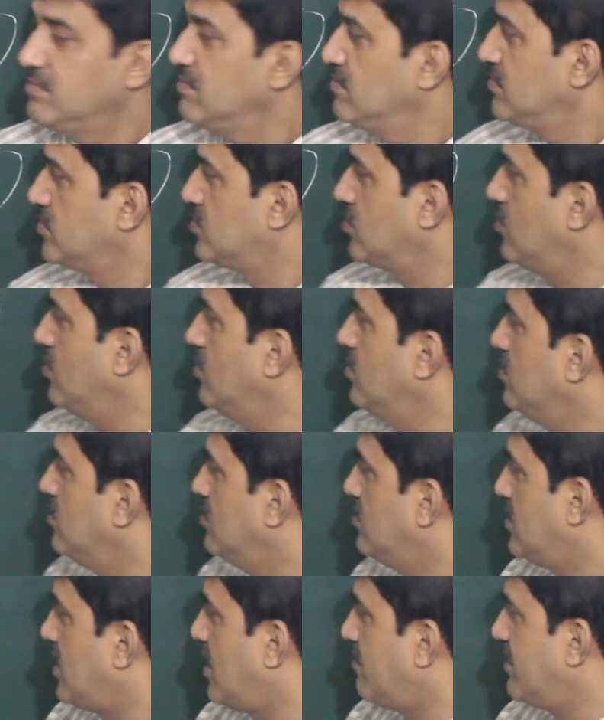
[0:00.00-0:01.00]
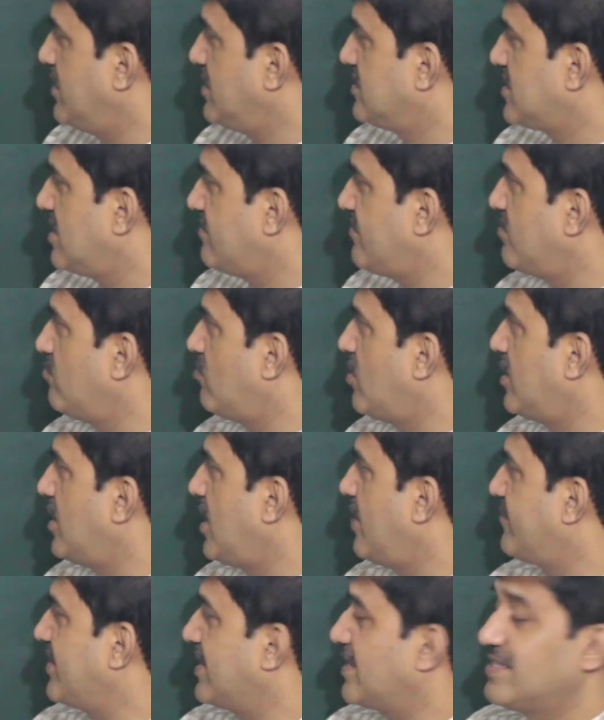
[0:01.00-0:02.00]
So number itself and 1. I
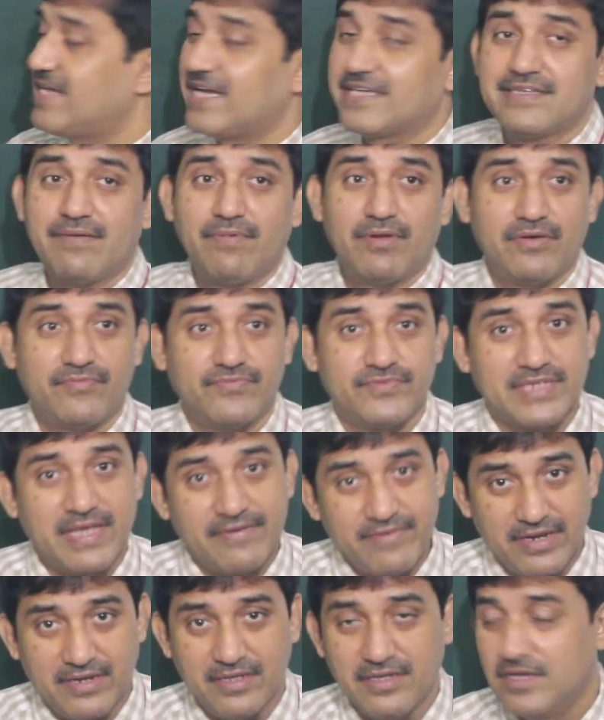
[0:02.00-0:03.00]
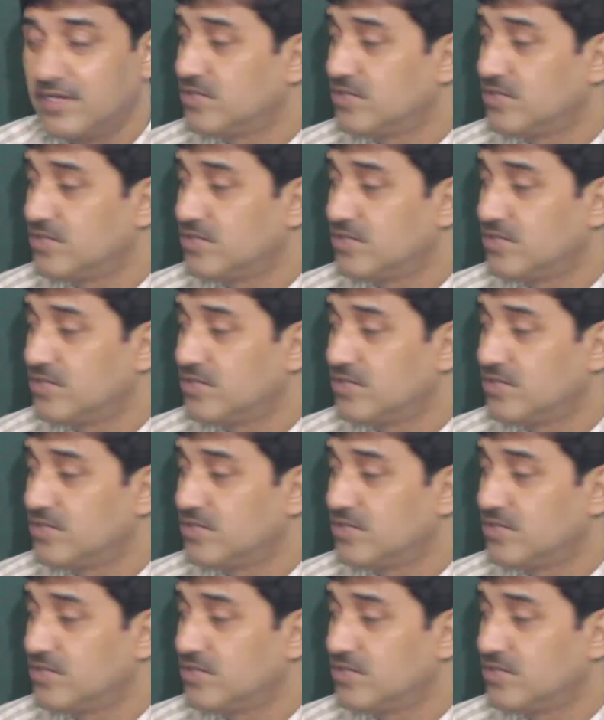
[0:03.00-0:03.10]
have taken the example of 7.